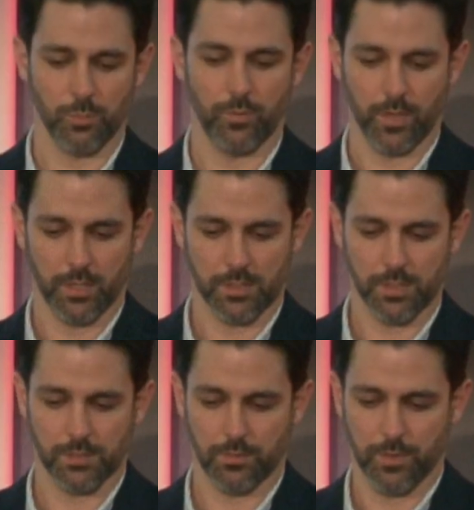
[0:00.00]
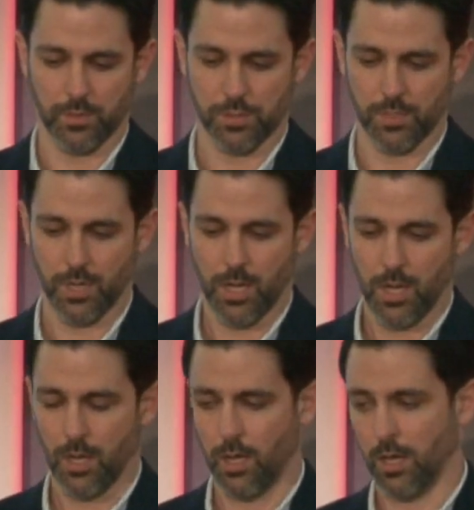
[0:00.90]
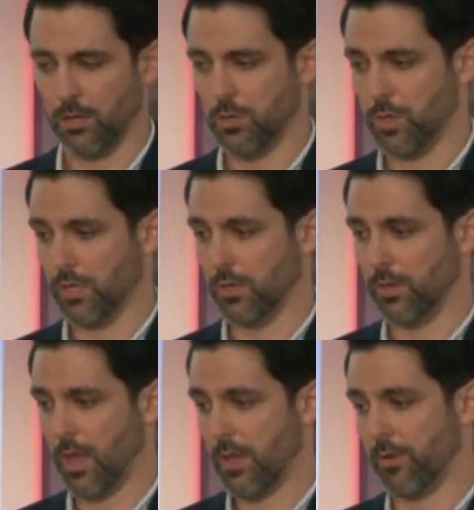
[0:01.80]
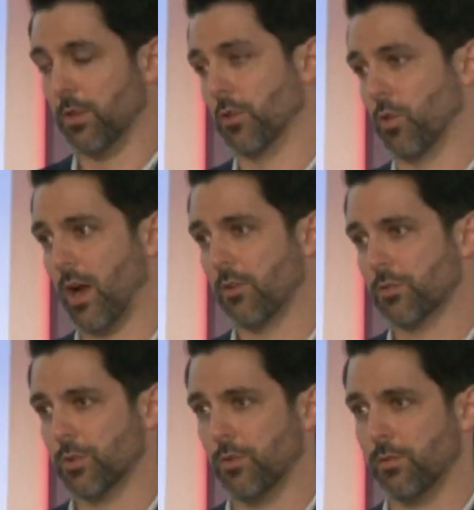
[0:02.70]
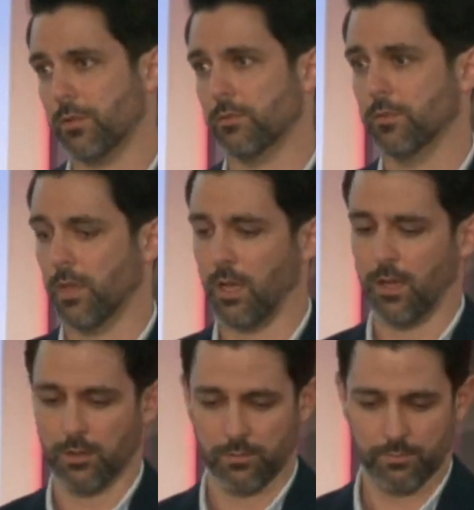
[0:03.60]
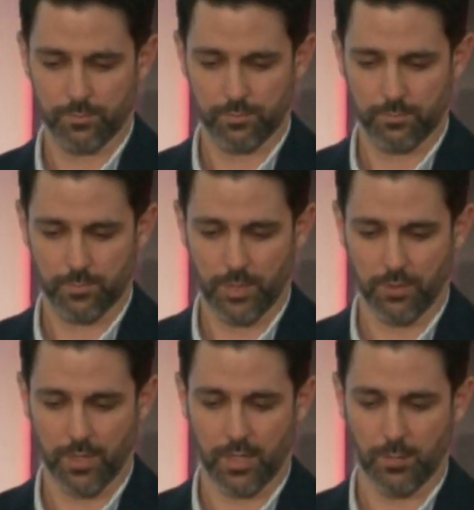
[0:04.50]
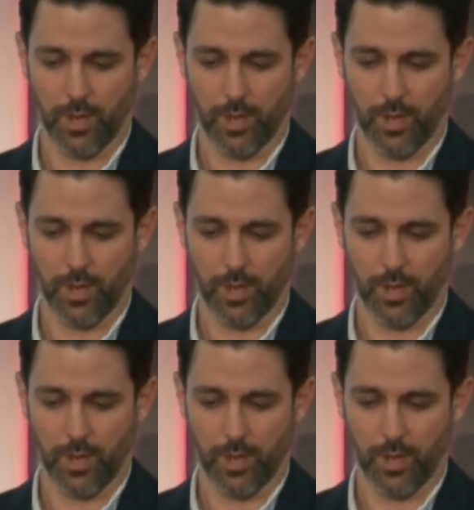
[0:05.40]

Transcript: is moving into sensor fusion. You can have another ground truth you're thinking